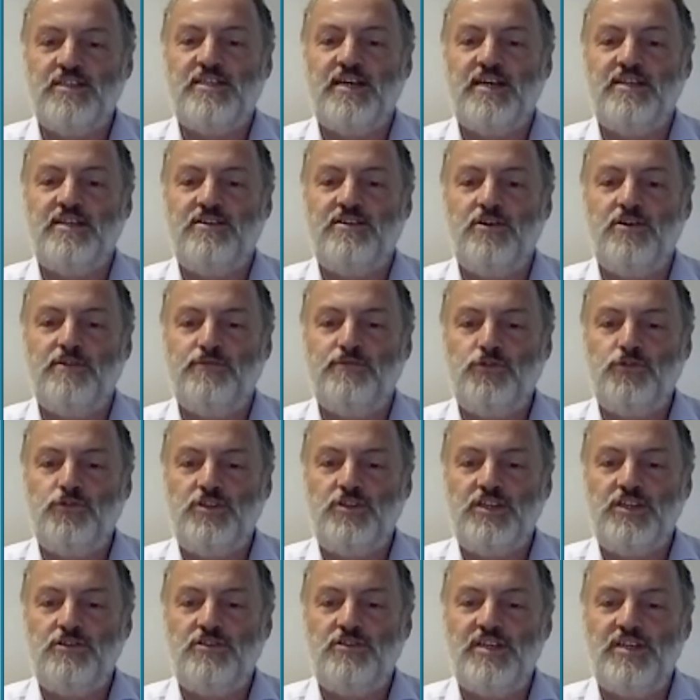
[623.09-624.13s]
and you have to
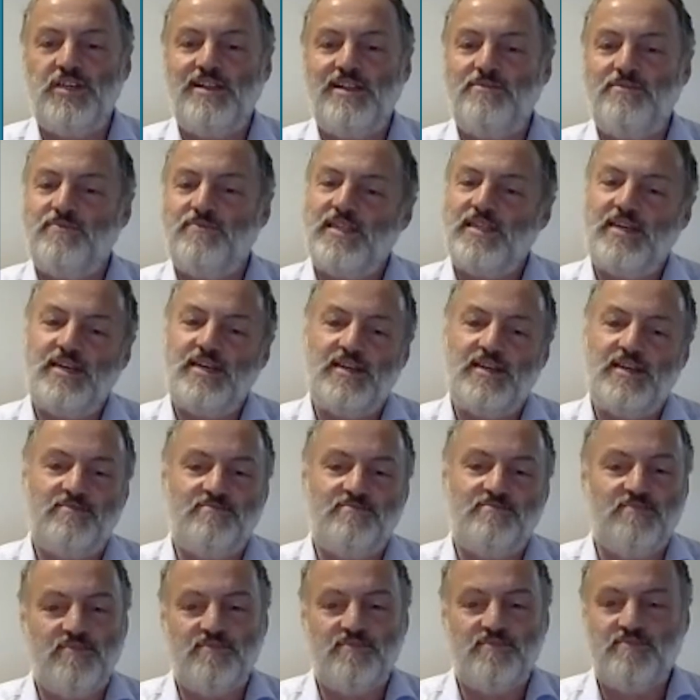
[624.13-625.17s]
deal with the
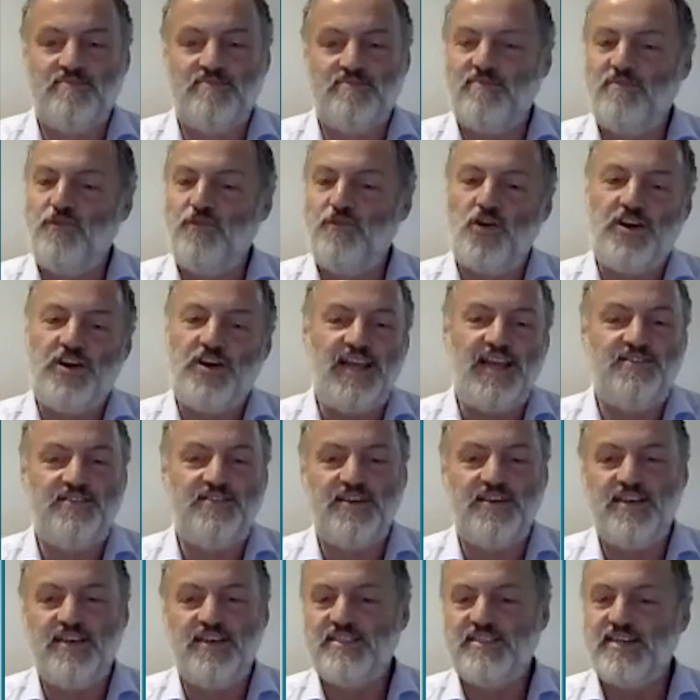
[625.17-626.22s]
work
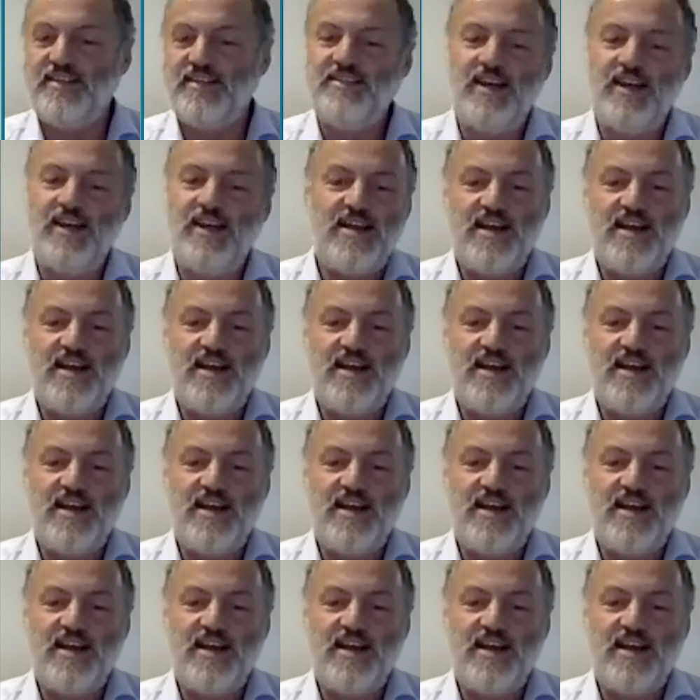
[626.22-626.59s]
ethics, and